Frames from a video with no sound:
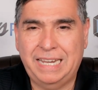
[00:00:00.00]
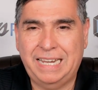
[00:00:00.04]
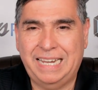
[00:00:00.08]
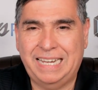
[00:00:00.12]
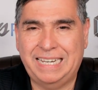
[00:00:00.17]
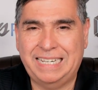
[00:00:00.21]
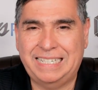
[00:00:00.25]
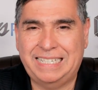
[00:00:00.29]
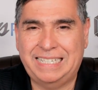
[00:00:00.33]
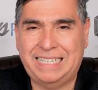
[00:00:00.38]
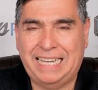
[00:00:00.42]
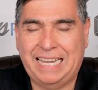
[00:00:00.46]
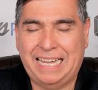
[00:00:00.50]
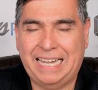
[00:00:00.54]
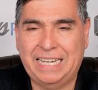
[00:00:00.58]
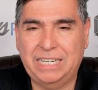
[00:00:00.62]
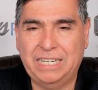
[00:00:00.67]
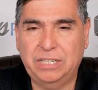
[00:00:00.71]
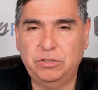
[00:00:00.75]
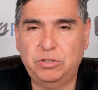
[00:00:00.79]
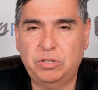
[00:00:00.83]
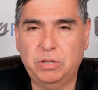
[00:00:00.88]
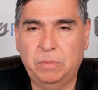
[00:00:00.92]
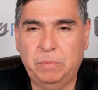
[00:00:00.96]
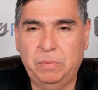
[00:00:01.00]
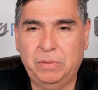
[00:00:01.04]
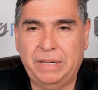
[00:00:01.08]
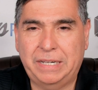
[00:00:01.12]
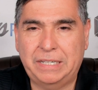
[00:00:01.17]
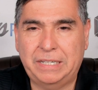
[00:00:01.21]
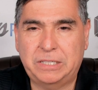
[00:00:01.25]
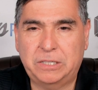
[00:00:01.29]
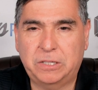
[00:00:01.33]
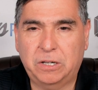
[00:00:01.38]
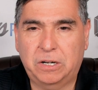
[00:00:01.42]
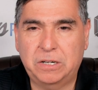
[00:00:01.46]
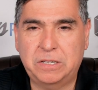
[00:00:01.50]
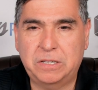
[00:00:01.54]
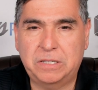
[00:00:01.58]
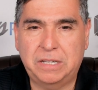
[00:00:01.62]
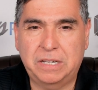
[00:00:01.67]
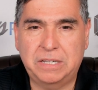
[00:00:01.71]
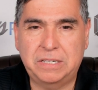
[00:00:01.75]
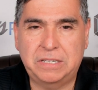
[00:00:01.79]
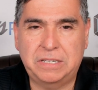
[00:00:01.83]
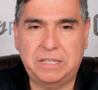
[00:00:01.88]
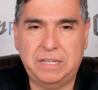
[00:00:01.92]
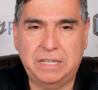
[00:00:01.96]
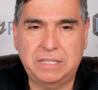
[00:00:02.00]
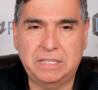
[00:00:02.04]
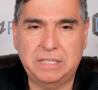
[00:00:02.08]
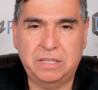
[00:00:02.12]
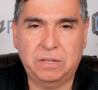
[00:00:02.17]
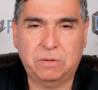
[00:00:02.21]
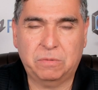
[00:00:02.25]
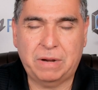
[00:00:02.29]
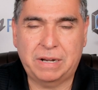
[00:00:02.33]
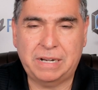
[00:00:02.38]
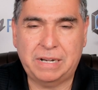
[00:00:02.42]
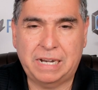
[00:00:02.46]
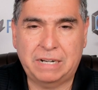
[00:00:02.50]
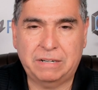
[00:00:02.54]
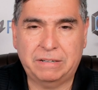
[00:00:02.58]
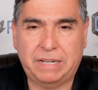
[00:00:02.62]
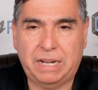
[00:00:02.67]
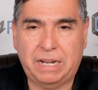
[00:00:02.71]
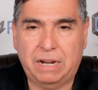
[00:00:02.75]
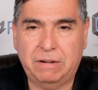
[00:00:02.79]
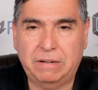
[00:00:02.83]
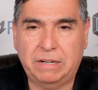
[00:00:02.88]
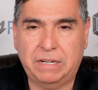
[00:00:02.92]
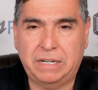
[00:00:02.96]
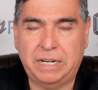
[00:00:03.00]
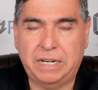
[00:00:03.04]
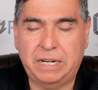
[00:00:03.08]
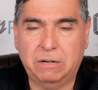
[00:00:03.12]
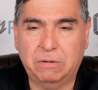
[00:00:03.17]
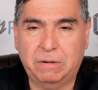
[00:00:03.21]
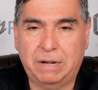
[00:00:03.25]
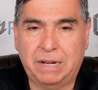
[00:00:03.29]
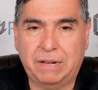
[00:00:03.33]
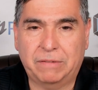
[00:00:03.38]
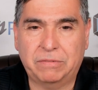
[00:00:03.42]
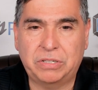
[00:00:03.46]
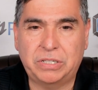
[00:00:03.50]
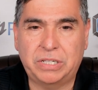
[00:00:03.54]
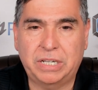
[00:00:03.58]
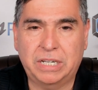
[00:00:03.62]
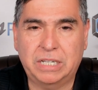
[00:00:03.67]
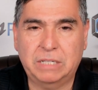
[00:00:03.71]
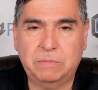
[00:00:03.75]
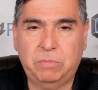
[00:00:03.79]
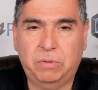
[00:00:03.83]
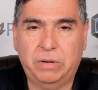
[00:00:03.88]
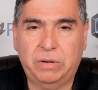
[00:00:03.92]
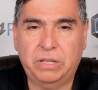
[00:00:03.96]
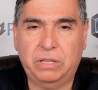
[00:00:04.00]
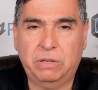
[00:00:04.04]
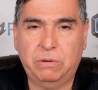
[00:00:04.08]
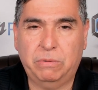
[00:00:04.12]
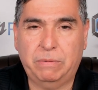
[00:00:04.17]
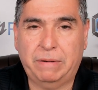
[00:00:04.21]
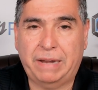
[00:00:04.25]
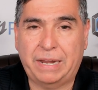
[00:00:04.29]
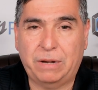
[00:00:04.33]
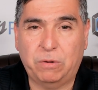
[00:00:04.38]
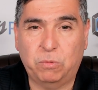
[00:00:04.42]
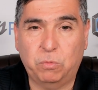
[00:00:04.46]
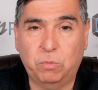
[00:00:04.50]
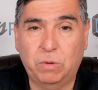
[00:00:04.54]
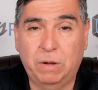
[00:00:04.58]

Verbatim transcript: In 10 AAA starts this season, the right-hander carried an ERA of 6.38,